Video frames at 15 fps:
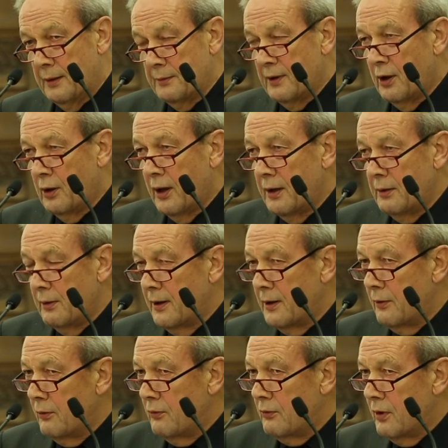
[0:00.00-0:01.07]
Now,
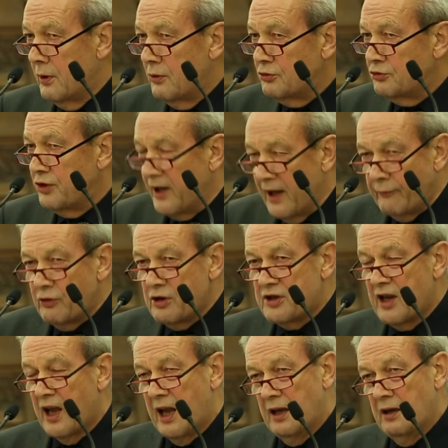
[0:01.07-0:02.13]
she never
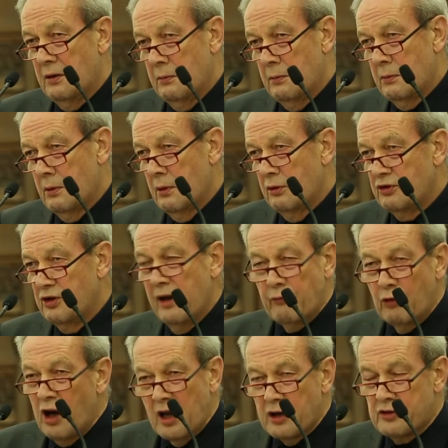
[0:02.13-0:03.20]

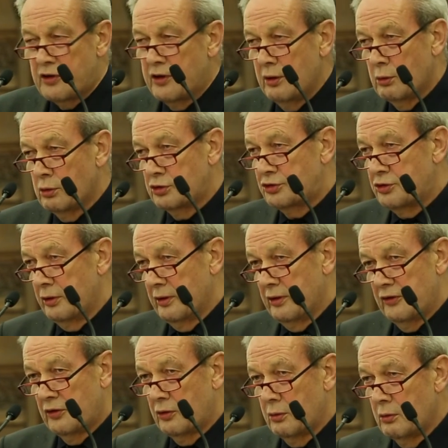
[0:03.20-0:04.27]
asked the
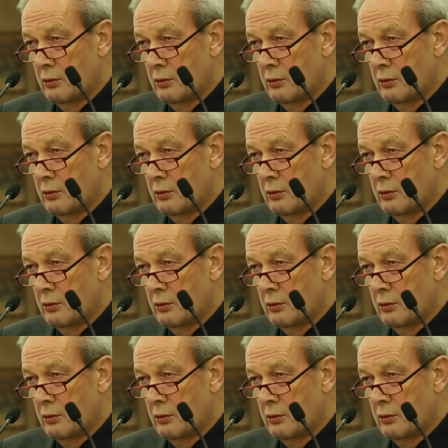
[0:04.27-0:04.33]
Austrians